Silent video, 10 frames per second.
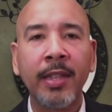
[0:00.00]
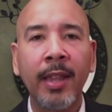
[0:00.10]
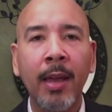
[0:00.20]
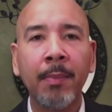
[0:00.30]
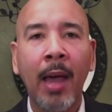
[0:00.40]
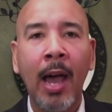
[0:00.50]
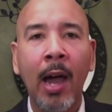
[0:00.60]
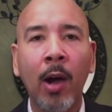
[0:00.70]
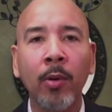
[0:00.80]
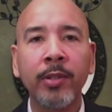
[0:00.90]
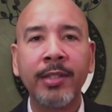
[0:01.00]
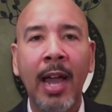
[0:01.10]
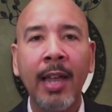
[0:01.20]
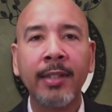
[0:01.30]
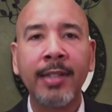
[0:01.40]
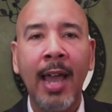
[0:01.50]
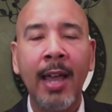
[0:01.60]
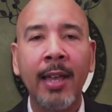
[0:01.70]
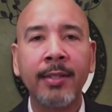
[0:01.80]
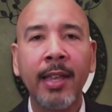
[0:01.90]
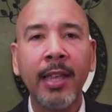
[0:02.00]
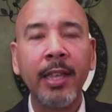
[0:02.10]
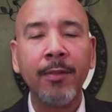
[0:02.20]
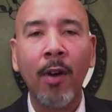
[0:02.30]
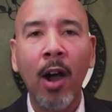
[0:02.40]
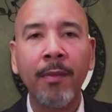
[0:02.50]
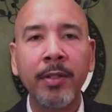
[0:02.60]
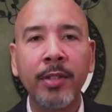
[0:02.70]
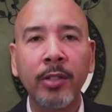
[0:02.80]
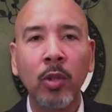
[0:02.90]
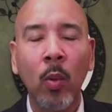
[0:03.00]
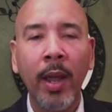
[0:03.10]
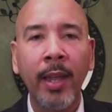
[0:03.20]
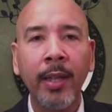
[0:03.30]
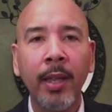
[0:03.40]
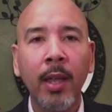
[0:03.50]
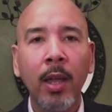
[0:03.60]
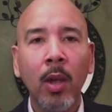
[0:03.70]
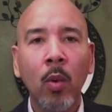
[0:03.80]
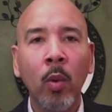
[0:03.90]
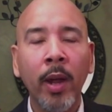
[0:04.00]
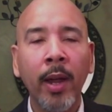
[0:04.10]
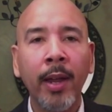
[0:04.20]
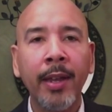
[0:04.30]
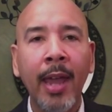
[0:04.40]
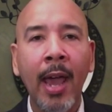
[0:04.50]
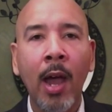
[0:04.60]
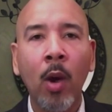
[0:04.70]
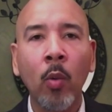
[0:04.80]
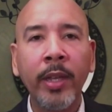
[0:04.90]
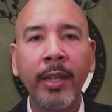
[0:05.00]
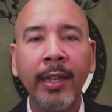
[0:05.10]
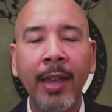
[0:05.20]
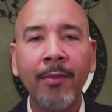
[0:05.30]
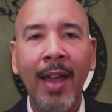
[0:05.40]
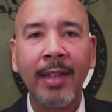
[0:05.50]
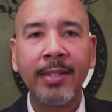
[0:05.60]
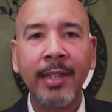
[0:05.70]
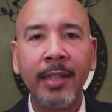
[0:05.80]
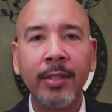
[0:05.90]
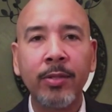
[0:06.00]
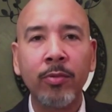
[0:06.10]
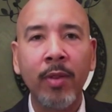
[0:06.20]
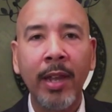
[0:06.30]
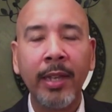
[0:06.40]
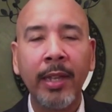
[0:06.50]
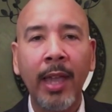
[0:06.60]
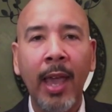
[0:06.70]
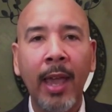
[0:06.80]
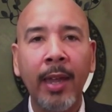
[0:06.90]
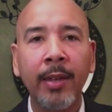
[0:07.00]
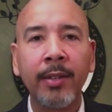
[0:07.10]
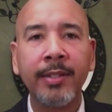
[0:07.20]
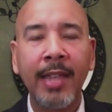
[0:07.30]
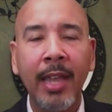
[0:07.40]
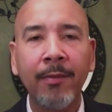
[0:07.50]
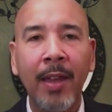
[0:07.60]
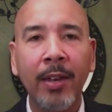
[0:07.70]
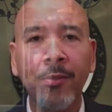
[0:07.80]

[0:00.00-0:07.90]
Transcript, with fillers: to them how science has evolved in such a way where now we can get vaccines ready and safe and